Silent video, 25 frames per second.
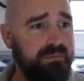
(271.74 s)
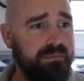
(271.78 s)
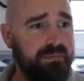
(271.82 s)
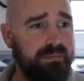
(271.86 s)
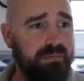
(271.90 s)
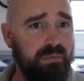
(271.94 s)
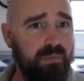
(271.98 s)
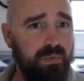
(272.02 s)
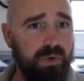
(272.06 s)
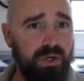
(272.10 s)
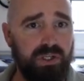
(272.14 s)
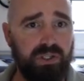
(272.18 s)

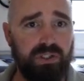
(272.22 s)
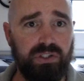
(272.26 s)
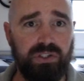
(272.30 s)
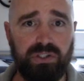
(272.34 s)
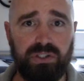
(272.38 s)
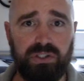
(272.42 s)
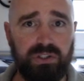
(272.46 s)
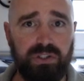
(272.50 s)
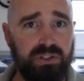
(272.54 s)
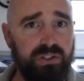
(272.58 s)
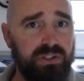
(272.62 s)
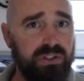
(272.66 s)
which
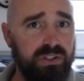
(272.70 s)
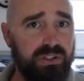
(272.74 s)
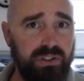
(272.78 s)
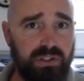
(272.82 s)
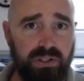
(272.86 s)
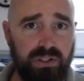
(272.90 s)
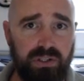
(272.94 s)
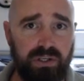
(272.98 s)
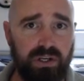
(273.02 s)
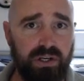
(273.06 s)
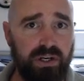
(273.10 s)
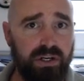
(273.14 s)
is
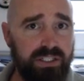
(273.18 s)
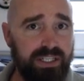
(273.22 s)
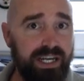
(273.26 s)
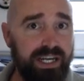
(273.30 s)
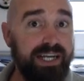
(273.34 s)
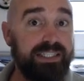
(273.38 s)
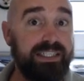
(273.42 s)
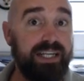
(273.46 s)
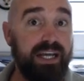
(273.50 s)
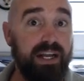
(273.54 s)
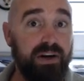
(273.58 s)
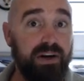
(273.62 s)
the
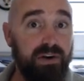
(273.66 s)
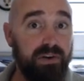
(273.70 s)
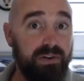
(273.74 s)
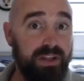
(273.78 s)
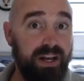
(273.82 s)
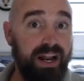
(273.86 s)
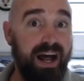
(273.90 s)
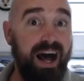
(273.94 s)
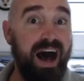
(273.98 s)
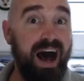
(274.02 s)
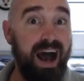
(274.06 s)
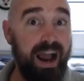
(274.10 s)
text editor
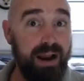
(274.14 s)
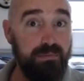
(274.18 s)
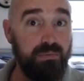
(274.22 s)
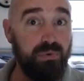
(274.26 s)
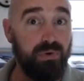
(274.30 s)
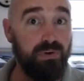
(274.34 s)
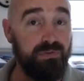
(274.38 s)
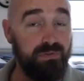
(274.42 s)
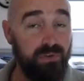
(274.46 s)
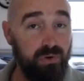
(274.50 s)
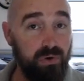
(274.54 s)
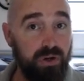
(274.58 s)
that I
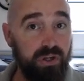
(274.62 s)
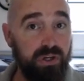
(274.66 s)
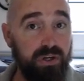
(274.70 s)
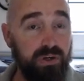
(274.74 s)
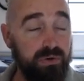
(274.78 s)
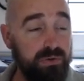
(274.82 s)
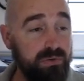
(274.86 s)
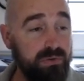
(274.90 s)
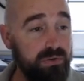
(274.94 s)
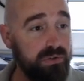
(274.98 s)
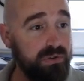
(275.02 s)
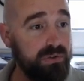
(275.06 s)
prefer to
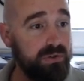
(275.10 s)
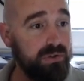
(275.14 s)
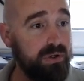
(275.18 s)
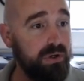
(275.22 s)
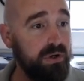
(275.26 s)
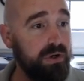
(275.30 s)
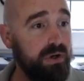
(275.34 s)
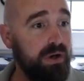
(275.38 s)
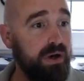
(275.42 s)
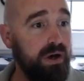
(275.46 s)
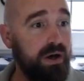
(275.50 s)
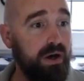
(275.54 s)
use.
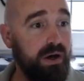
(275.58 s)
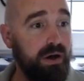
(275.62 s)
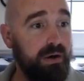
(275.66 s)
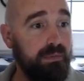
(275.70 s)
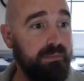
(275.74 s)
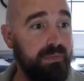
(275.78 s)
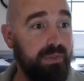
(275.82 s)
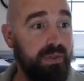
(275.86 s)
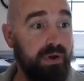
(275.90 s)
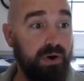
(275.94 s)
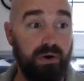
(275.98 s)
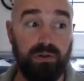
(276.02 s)

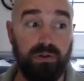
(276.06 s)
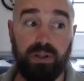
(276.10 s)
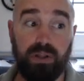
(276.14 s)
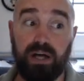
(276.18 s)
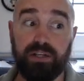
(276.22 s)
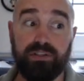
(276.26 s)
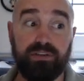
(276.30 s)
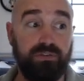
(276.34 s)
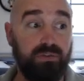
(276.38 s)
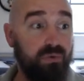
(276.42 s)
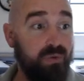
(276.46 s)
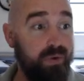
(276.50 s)
There are
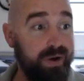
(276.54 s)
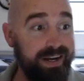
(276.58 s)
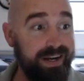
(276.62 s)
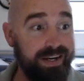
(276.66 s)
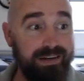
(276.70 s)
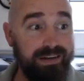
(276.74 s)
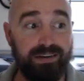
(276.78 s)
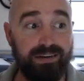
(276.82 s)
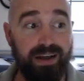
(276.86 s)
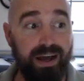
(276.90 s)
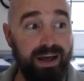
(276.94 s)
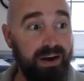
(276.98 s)
lots of great
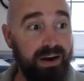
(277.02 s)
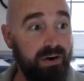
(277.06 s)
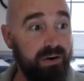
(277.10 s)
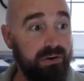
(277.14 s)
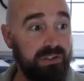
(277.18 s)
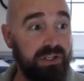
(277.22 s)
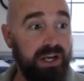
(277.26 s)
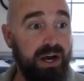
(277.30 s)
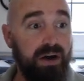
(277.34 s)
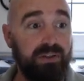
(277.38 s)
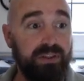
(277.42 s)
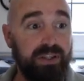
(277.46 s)

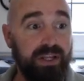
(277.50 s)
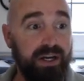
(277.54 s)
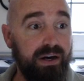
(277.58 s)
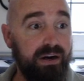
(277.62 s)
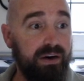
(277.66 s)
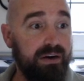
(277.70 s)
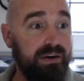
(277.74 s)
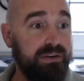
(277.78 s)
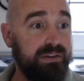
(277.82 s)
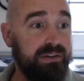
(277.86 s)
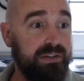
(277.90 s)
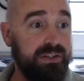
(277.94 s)
editors out
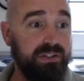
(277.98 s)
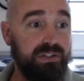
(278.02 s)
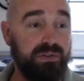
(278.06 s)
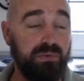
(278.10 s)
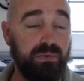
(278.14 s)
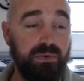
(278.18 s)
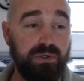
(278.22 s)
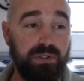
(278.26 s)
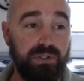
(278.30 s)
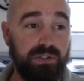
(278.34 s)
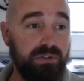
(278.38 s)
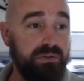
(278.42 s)
there. This
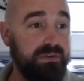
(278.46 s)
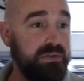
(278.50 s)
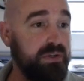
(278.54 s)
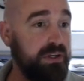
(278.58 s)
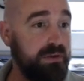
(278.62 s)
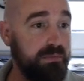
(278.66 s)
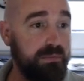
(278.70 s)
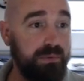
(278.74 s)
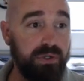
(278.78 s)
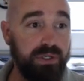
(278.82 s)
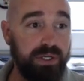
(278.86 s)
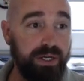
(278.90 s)
one
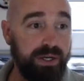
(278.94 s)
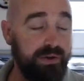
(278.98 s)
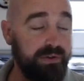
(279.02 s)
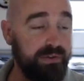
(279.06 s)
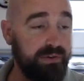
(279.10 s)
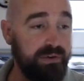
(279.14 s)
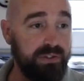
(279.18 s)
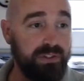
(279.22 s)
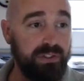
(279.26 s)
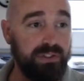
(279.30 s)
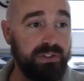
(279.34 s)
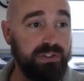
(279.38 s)
in
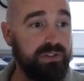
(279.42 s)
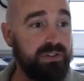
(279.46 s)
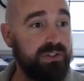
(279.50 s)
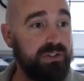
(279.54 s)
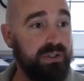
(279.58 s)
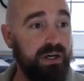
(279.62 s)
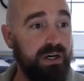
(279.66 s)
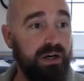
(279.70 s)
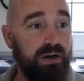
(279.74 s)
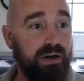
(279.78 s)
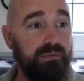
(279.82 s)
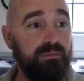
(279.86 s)
particular just
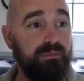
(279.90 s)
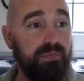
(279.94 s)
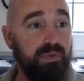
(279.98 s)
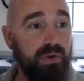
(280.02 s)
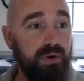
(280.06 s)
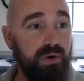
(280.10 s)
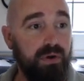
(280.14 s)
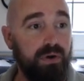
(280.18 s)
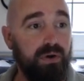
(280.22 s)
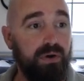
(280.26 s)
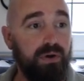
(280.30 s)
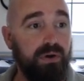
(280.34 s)

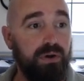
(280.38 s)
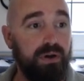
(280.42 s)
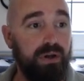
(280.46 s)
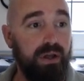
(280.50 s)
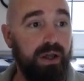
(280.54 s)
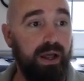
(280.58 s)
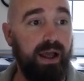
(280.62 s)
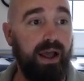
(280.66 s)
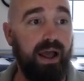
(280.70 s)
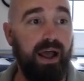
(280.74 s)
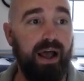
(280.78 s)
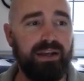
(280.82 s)

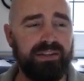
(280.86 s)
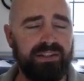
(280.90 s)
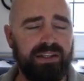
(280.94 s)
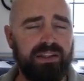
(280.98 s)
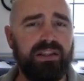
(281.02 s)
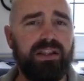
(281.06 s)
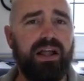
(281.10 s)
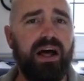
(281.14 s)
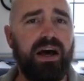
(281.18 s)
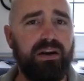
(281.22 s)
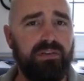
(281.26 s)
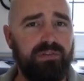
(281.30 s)
has a
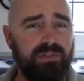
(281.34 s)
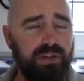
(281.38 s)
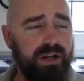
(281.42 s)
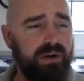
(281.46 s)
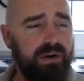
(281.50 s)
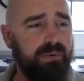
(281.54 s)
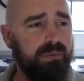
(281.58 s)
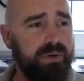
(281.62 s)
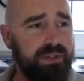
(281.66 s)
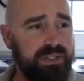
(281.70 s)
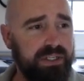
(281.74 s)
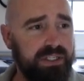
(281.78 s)
lot of like
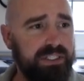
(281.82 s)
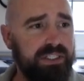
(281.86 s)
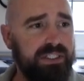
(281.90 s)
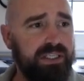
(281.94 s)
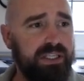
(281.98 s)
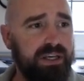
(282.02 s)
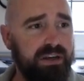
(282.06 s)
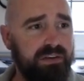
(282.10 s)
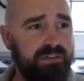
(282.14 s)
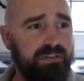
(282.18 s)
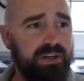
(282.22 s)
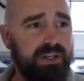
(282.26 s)
really
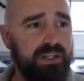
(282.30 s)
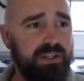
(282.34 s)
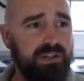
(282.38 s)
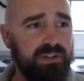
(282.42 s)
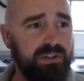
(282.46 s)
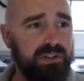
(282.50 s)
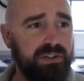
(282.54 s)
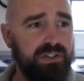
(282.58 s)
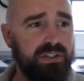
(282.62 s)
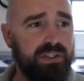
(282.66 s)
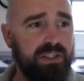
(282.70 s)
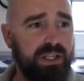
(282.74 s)
slick
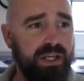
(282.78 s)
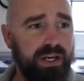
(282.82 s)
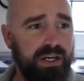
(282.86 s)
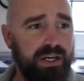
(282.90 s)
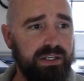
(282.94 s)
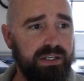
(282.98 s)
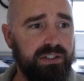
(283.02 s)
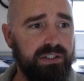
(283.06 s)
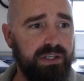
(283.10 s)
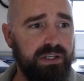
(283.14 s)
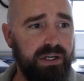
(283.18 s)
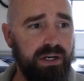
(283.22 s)
features
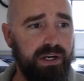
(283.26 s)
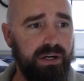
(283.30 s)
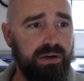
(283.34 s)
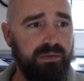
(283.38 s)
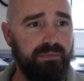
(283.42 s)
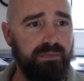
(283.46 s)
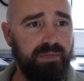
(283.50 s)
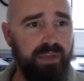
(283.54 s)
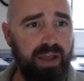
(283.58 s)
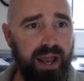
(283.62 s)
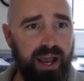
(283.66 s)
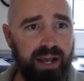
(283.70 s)
that
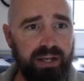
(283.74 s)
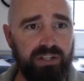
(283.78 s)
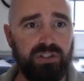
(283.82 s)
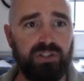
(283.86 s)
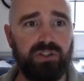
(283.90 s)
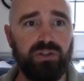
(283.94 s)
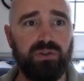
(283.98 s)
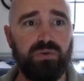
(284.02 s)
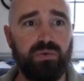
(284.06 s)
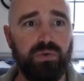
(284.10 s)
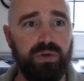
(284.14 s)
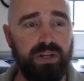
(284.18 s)
as
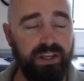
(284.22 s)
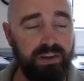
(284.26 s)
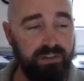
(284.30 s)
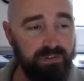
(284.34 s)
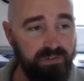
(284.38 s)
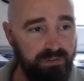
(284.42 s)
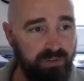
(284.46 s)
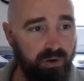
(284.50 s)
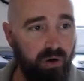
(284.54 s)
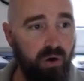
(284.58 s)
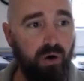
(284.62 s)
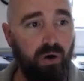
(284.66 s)
you
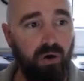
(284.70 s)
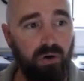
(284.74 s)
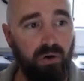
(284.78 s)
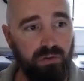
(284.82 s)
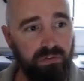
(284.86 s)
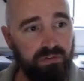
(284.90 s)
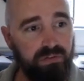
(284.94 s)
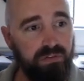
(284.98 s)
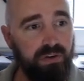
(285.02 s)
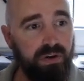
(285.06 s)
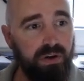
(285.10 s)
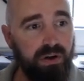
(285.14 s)

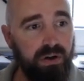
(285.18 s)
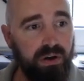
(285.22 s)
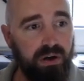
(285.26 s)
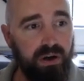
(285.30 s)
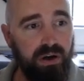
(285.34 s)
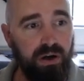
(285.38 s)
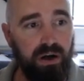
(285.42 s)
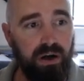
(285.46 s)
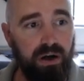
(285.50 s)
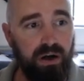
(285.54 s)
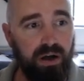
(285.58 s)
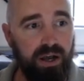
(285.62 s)
evolve
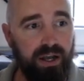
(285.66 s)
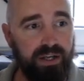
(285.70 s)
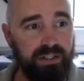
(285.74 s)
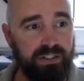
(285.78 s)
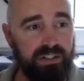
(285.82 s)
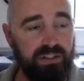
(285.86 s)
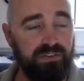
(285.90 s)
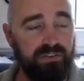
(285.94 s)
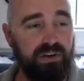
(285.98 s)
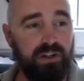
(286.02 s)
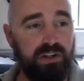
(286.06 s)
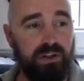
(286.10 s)
as a
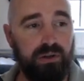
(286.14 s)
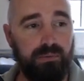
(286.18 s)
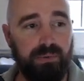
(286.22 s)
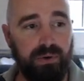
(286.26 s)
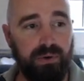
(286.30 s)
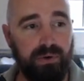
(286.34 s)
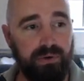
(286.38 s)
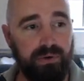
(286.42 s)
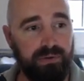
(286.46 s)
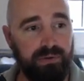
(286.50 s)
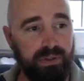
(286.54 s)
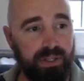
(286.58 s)

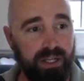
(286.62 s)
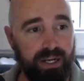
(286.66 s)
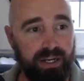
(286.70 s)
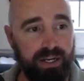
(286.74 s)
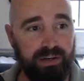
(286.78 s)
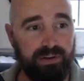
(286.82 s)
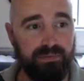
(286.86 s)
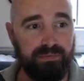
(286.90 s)
developer, like